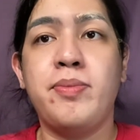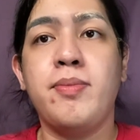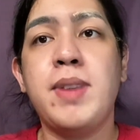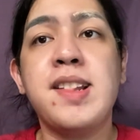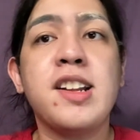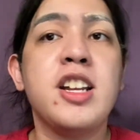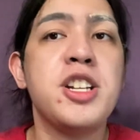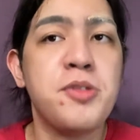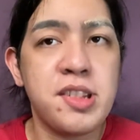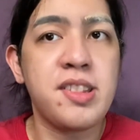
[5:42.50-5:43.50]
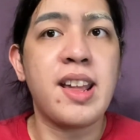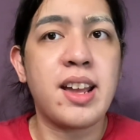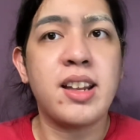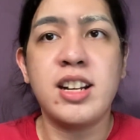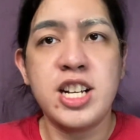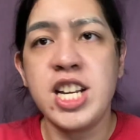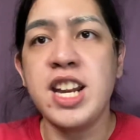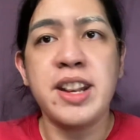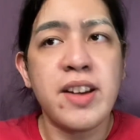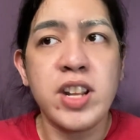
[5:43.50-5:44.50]
Basically, she
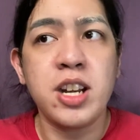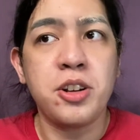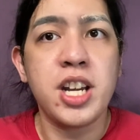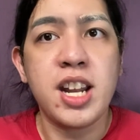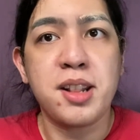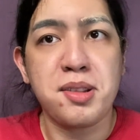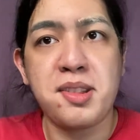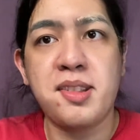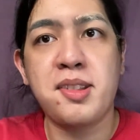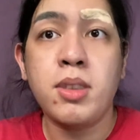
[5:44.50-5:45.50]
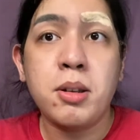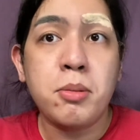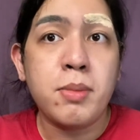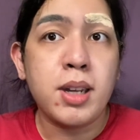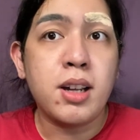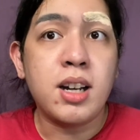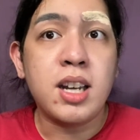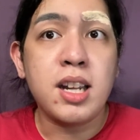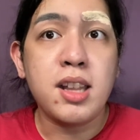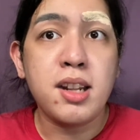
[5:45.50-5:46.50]
didn't have the ingredients. Oh my god,
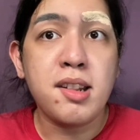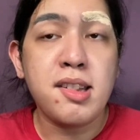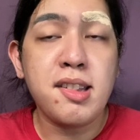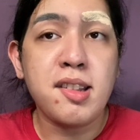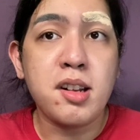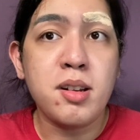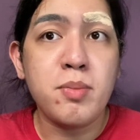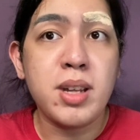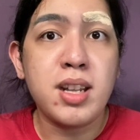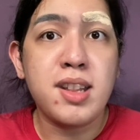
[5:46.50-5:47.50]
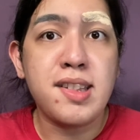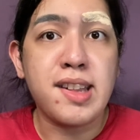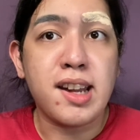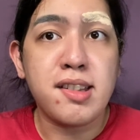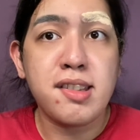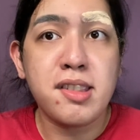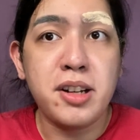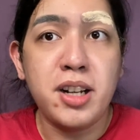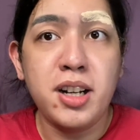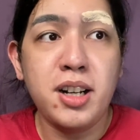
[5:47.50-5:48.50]
I think this is gonna be a
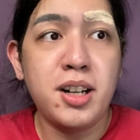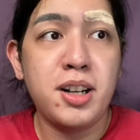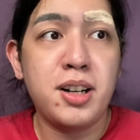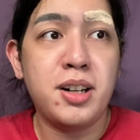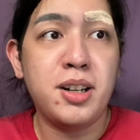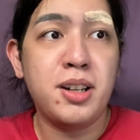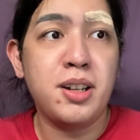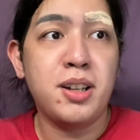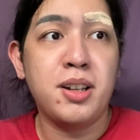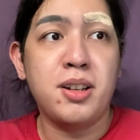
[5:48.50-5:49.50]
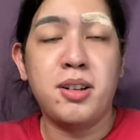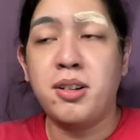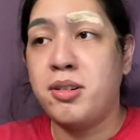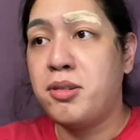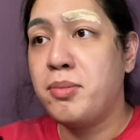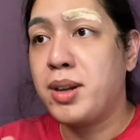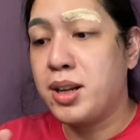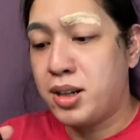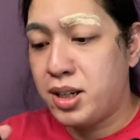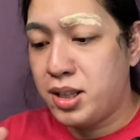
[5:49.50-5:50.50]
disaster. Oh my
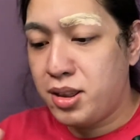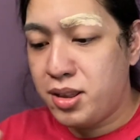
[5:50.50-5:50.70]
god.